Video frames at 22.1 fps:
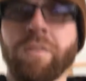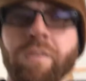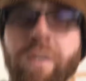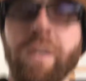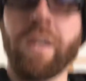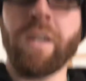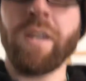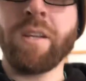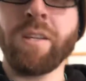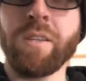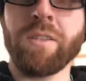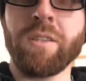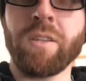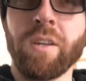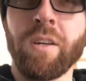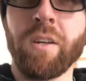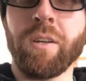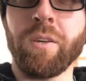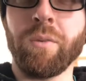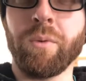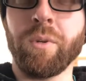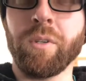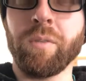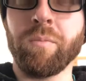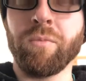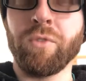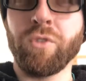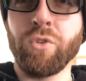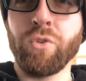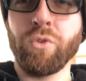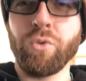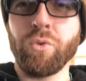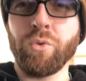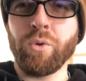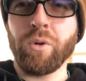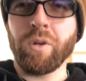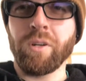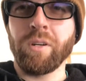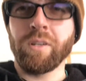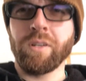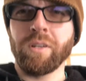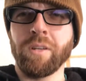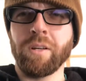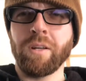guys? Welcome to
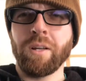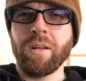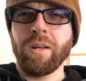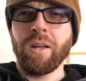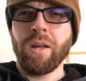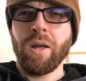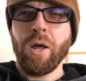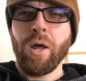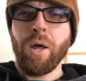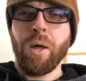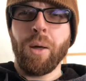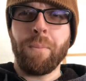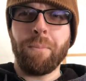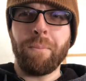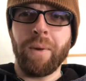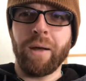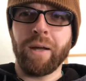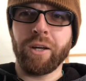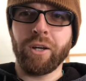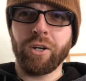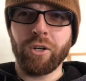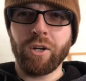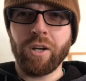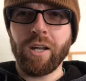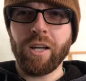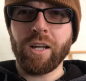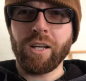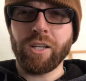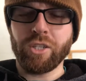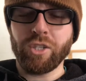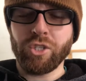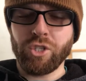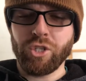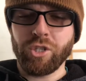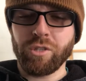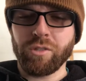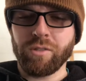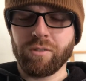my garage.